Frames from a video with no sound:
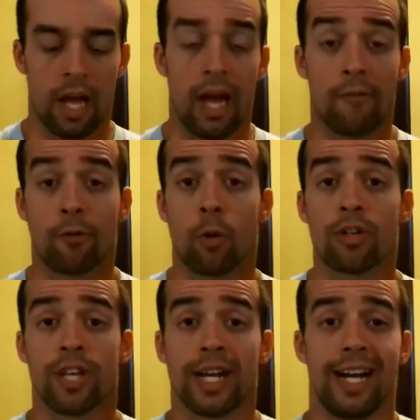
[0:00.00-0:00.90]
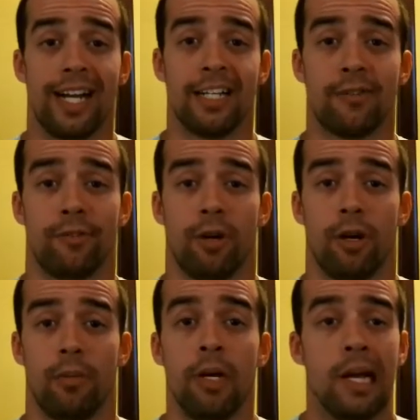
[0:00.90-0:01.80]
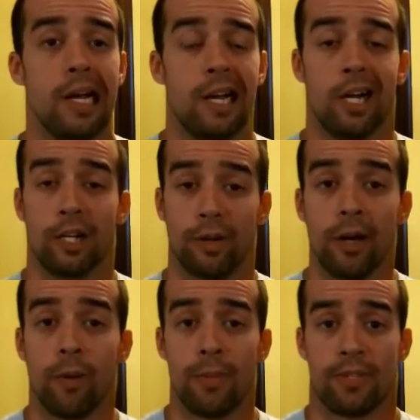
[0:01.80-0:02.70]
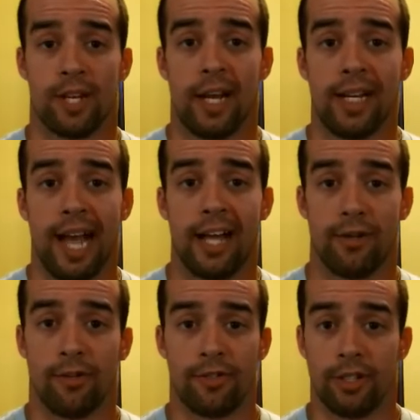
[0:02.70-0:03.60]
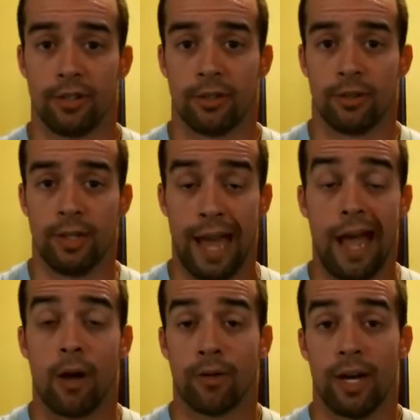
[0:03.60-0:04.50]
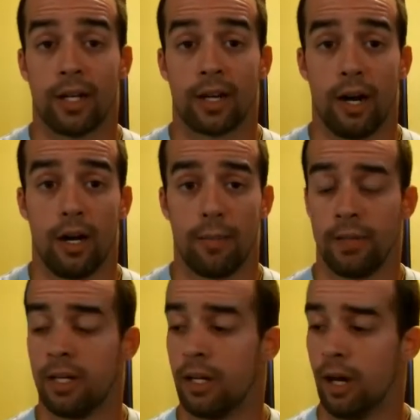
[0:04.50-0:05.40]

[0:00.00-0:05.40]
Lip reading: Of course, I got it from a great website, adrenalinow.com.